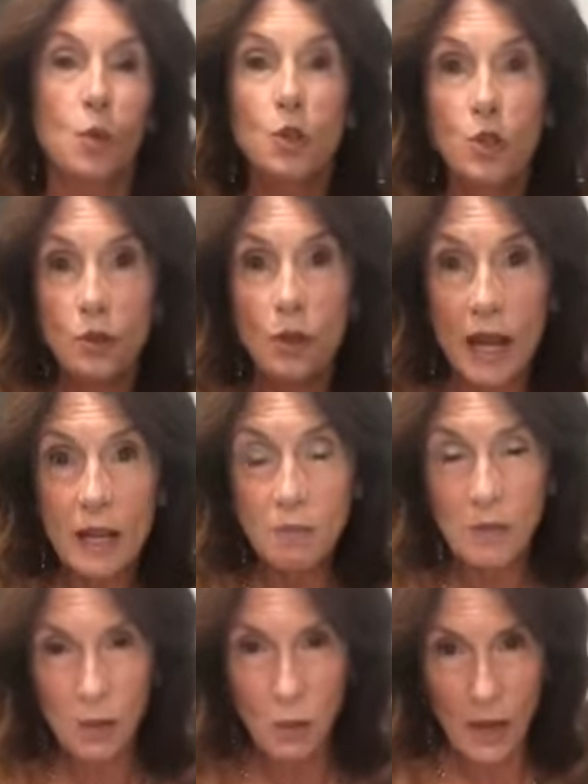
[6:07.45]
Would you like
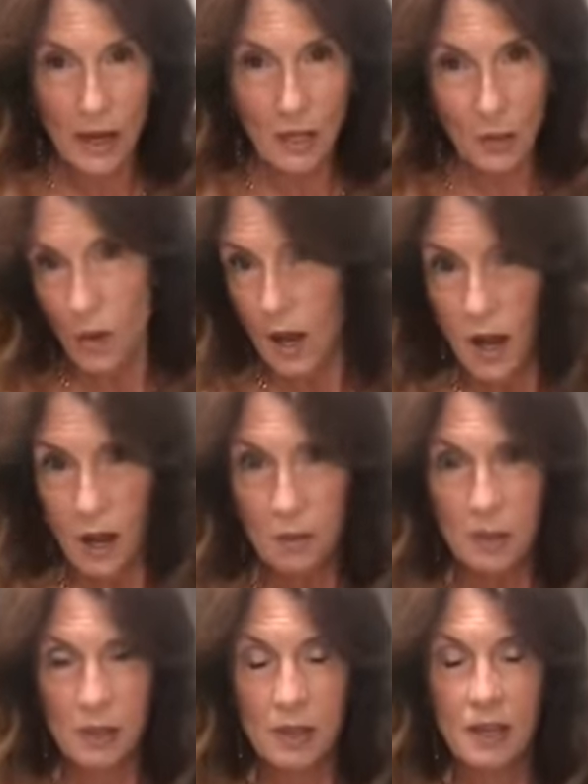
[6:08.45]
me to wake you
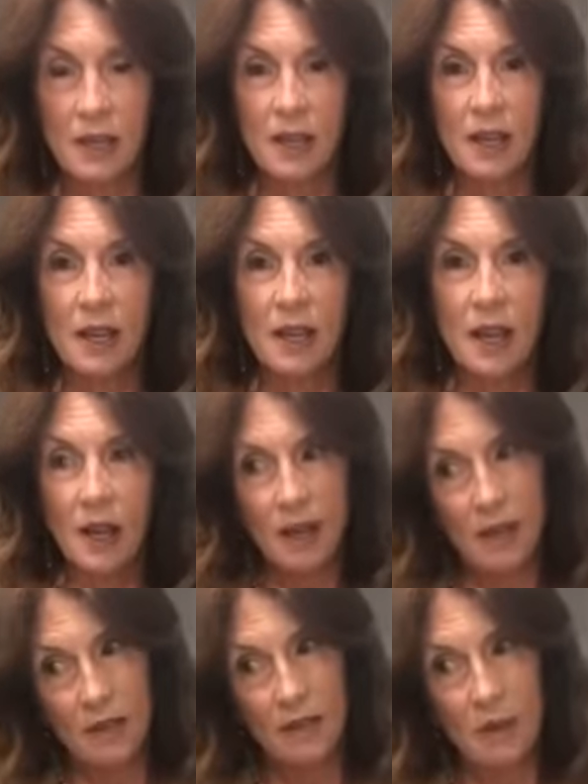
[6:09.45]
up
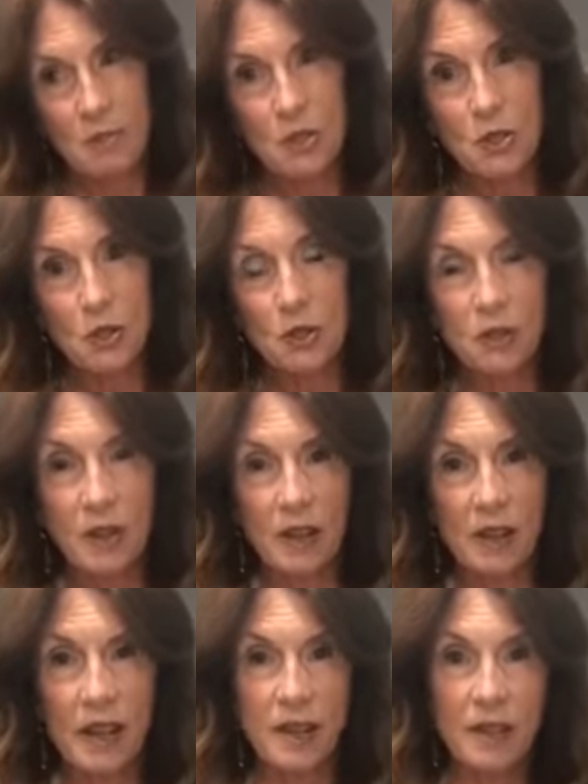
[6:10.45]
if I'm serving
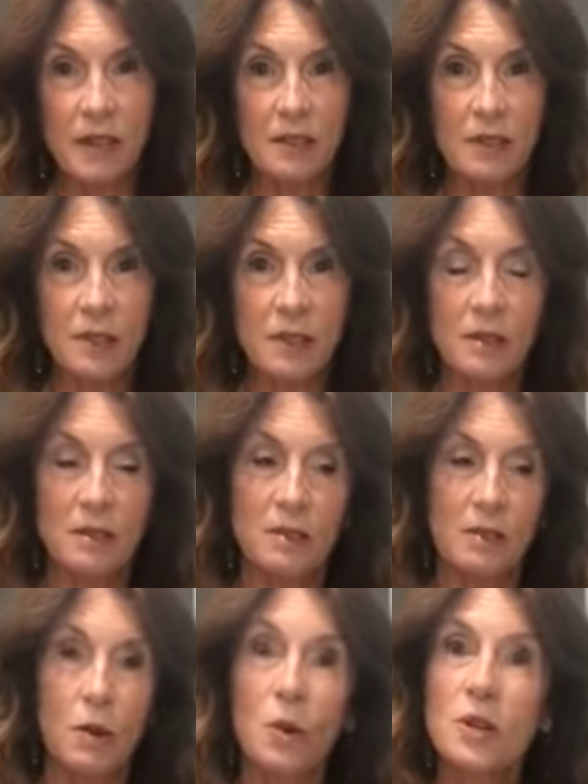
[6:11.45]
any of
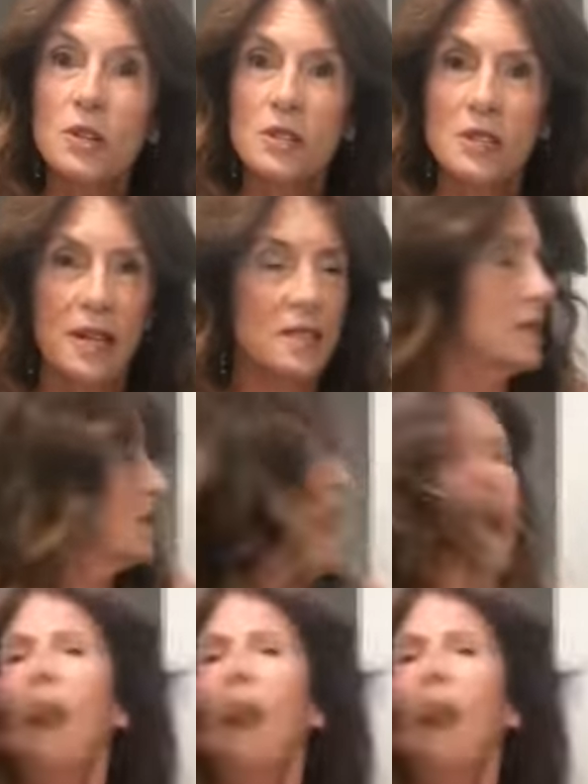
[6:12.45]
the courses? I said,